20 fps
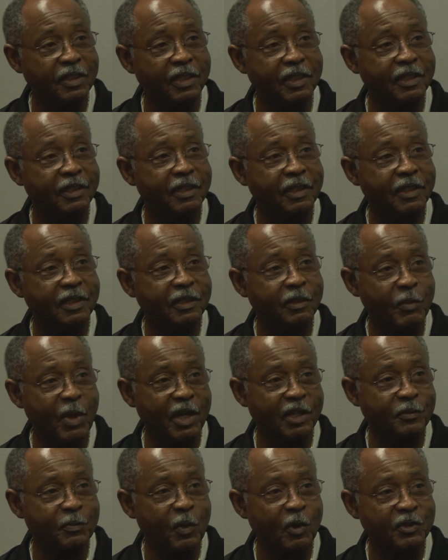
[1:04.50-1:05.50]
the
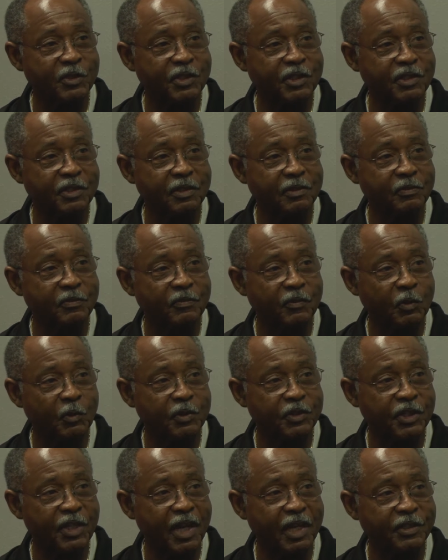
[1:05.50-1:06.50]
basketball season for
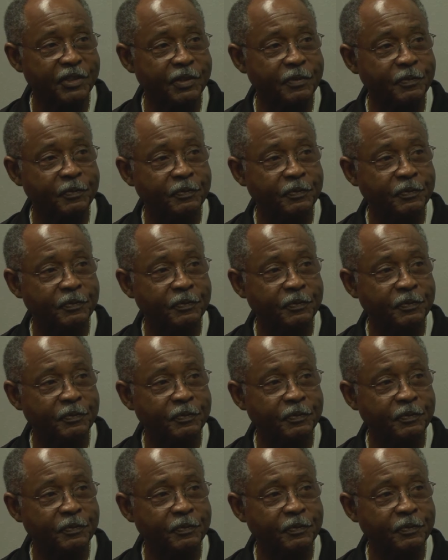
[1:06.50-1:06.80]
Wisconsin.